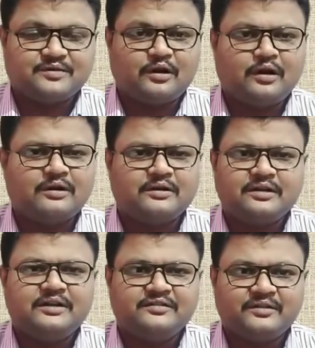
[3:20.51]
Or
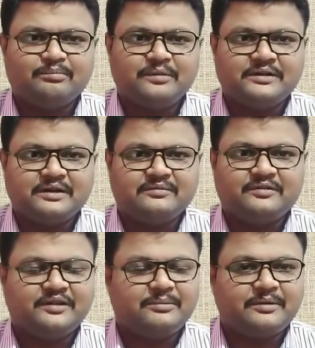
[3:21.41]
in simple
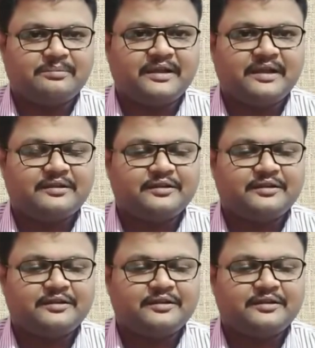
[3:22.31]
terms, they prepare